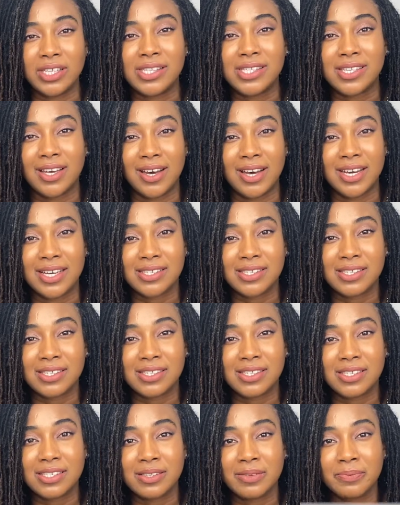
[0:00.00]

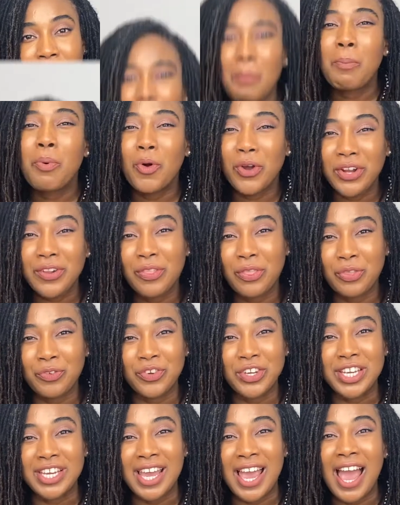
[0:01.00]
tasks. Point
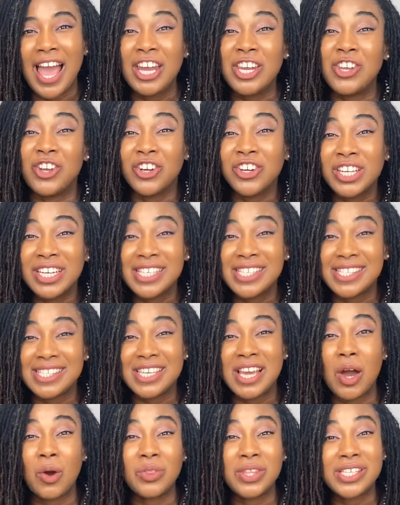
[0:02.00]
3, and you're going to see
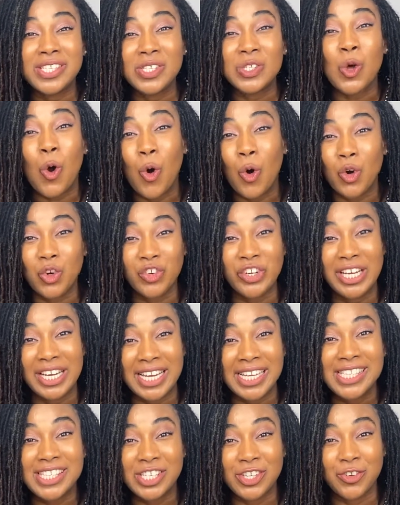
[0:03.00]
how this is all
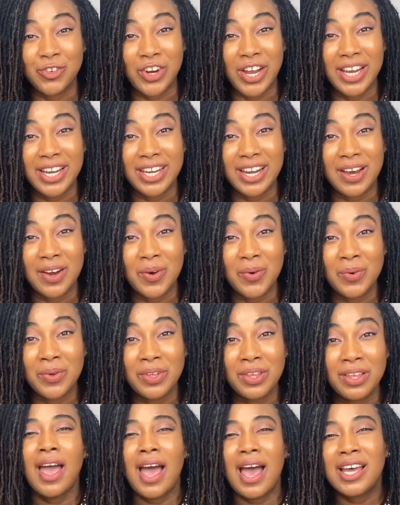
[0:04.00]
related right now.
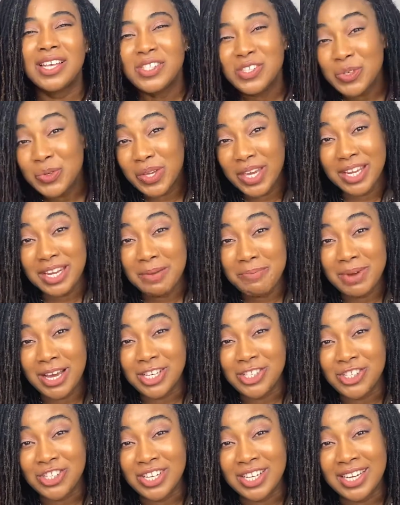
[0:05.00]
As you can
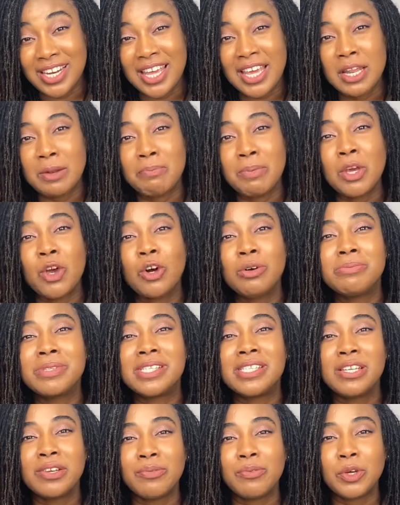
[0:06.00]
imagine, it becomes
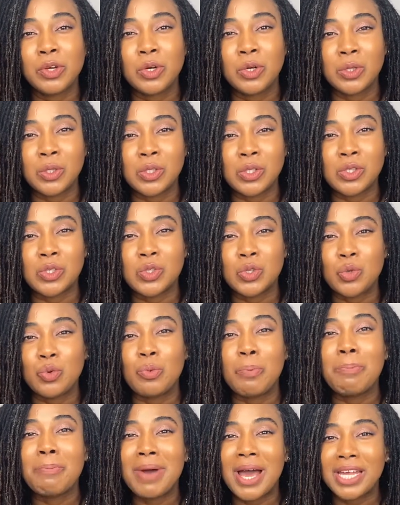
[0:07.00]
difficult to
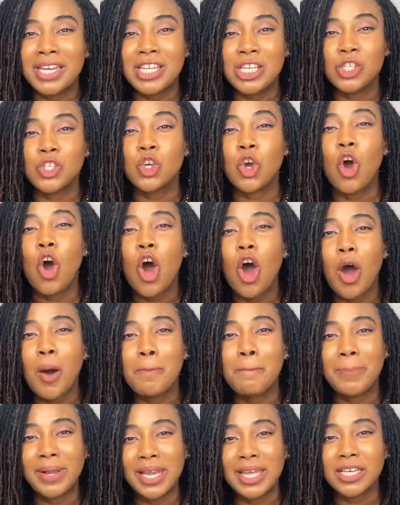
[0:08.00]
manage
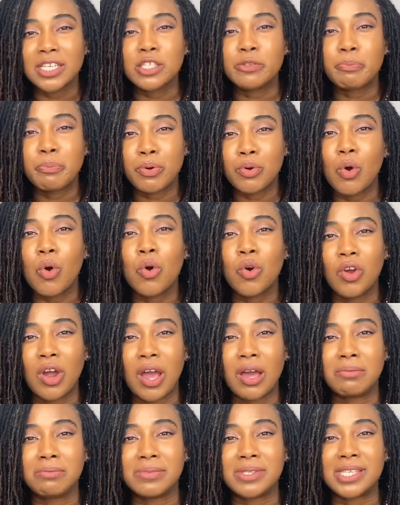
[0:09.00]
complex
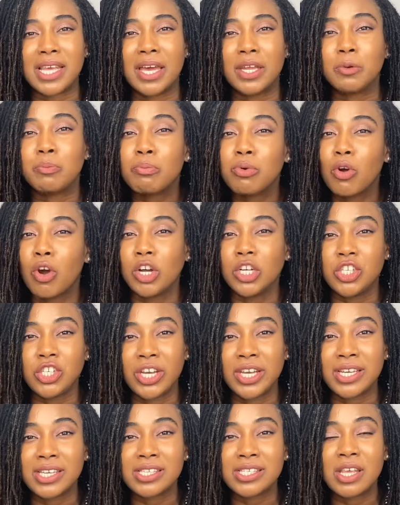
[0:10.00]
programs and
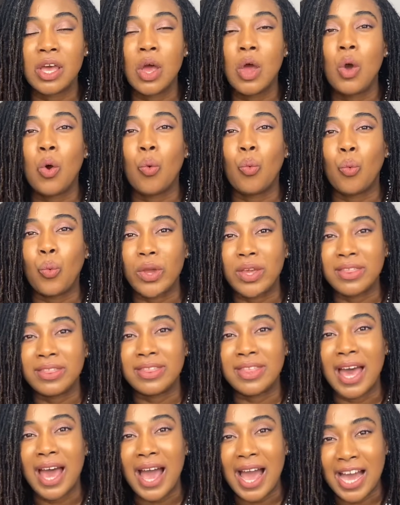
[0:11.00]
projects with
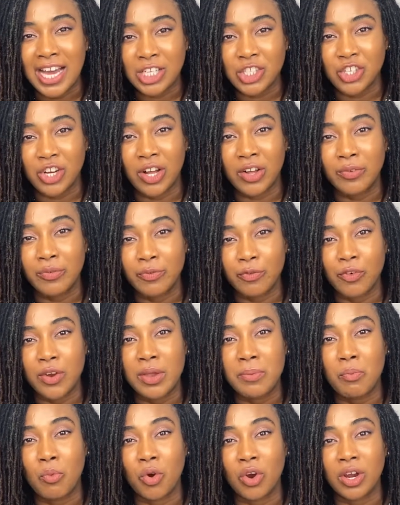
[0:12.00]
the Agile
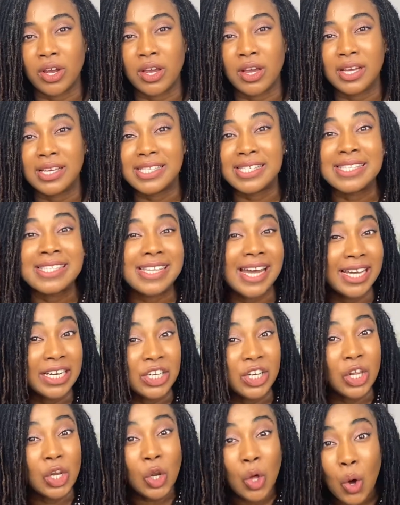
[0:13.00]
framework
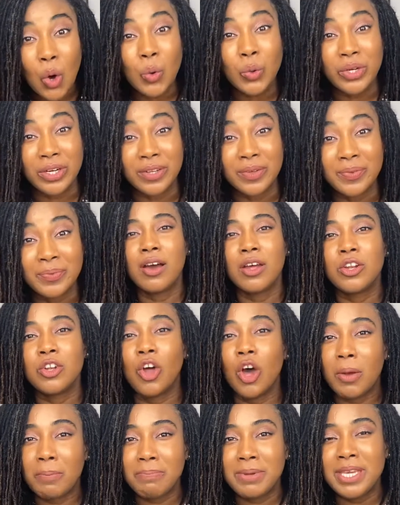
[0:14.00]
standalone.
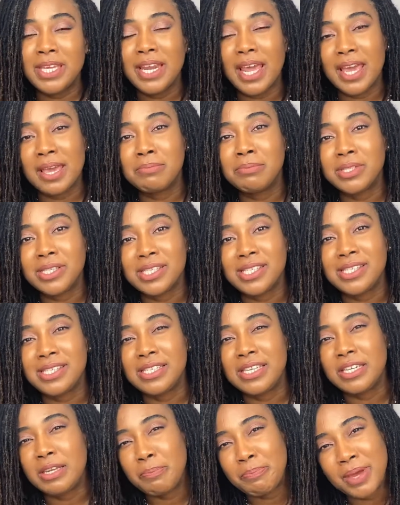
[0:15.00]
Not being able to
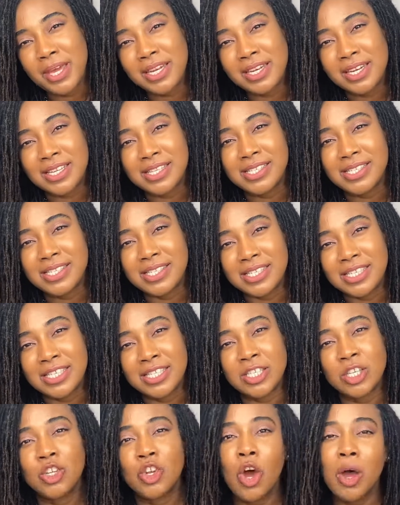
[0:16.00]
see
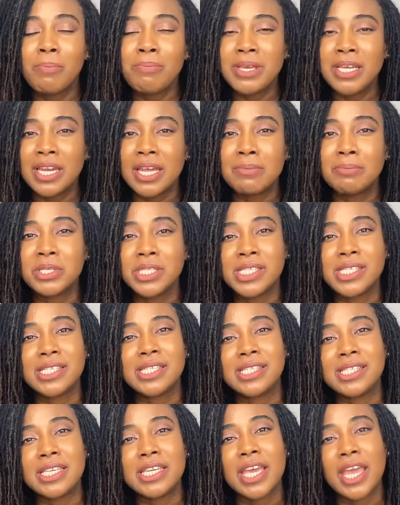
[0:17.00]
dependencies, not being able to
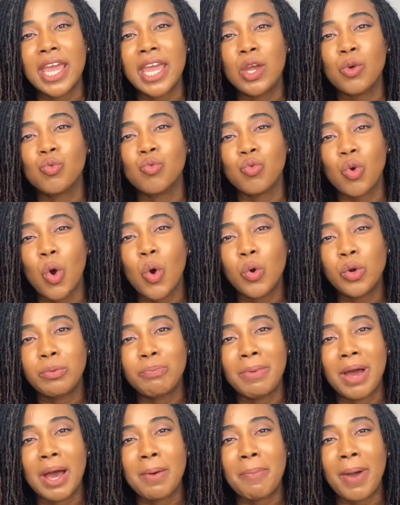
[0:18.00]
see a
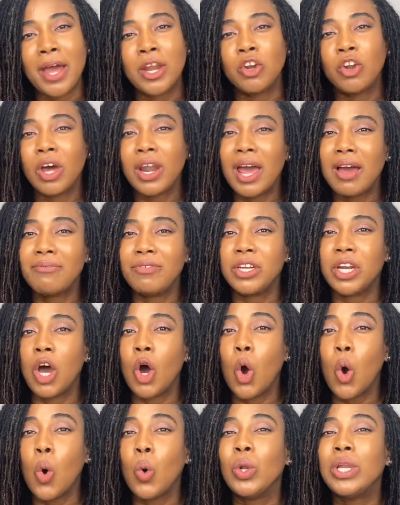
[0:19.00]
roadmap, and not having a
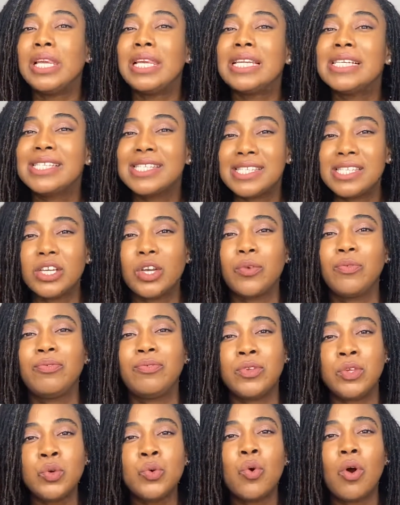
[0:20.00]
holistic
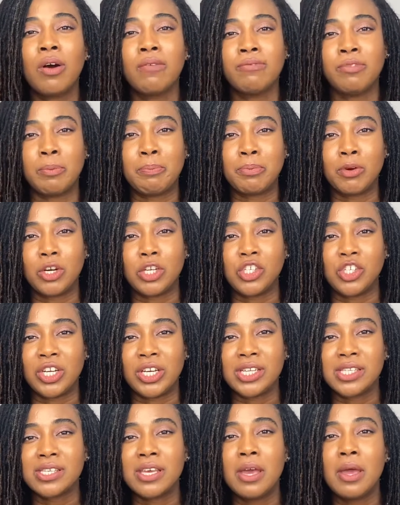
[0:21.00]
view of the
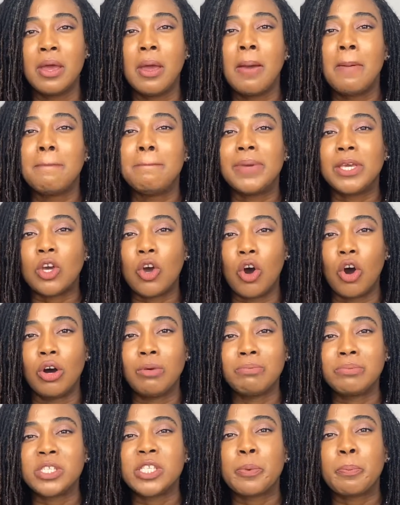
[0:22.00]
project
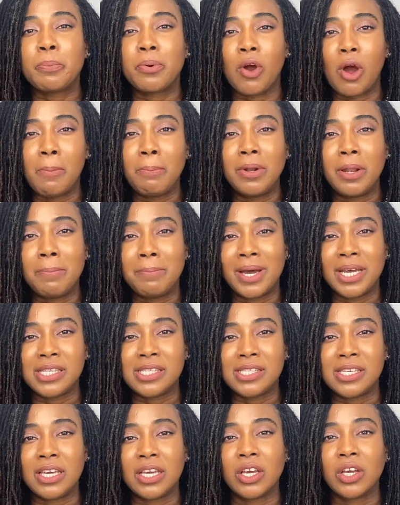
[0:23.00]
becomes
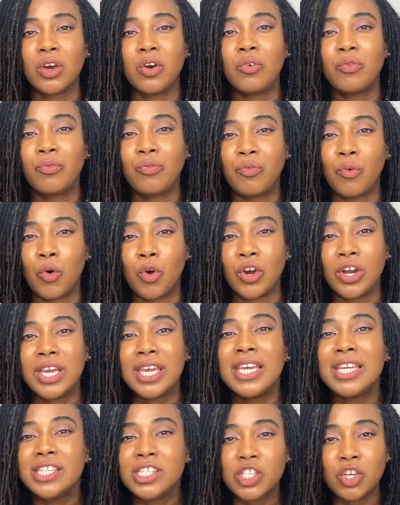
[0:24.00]
problematic for
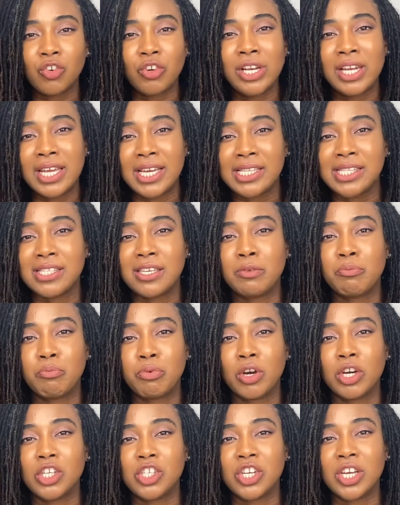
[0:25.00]
interrelated
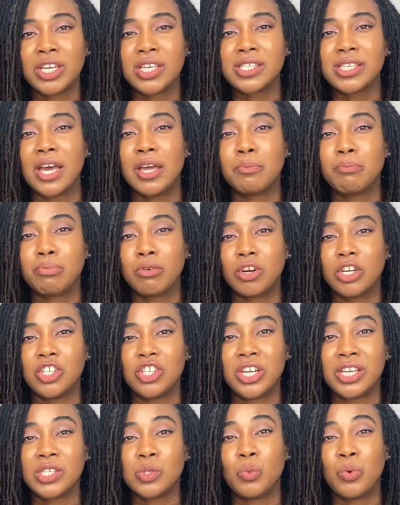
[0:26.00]
projects and
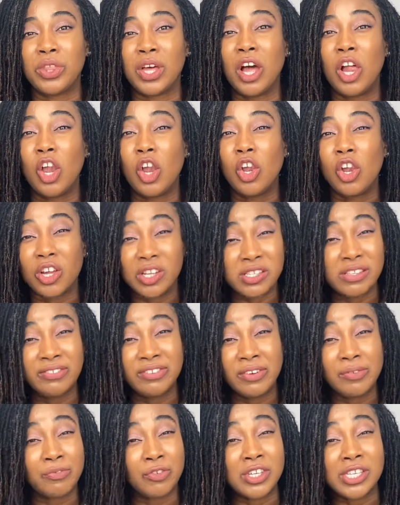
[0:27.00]
projects with a lot of
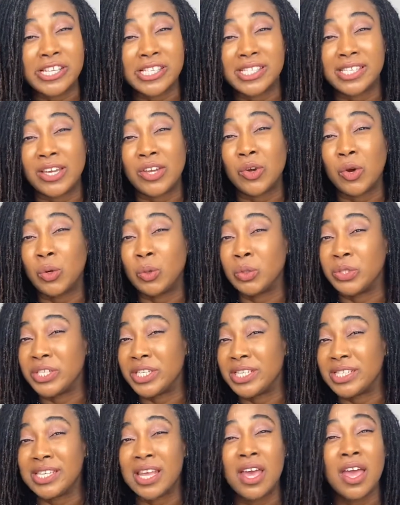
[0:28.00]
different
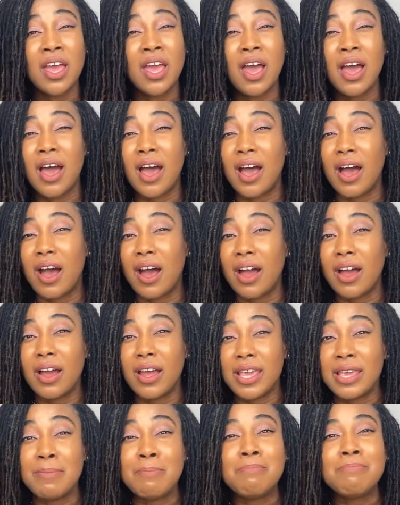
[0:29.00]
stakeholders,
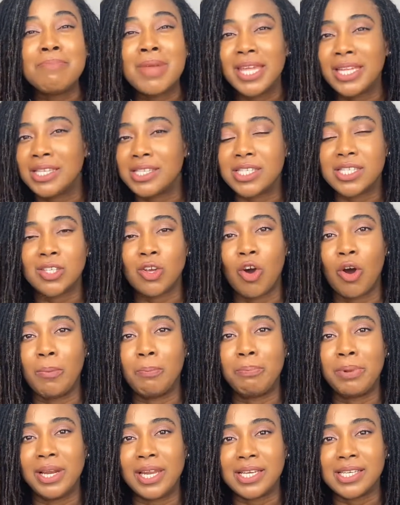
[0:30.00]
immense
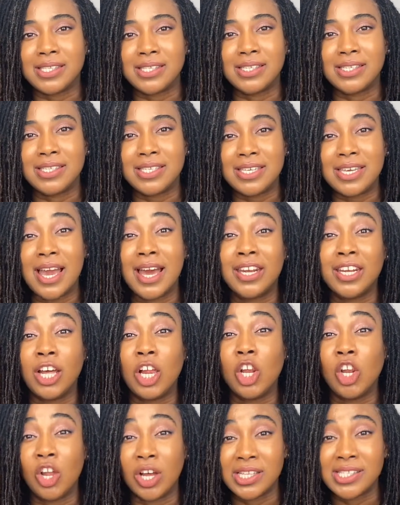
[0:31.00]
complexity, and a
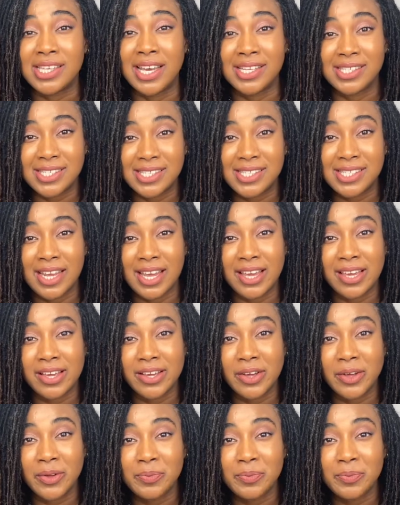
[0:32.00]
lot at stake.